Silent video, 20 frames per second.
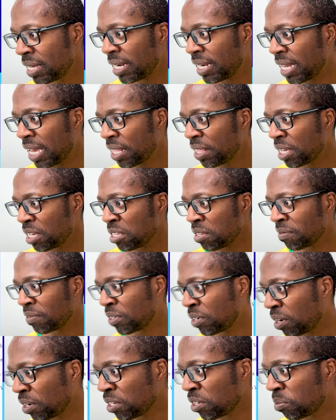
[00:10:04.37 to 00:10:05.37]
Now that you've
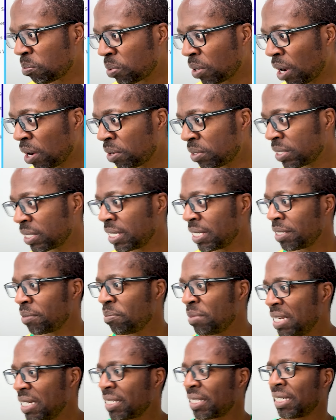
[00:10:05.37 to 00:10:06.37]
got your priorities,
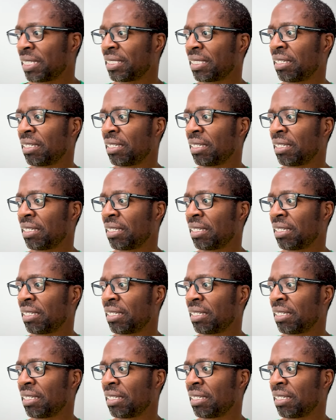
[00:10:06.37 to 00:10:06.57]
meetings,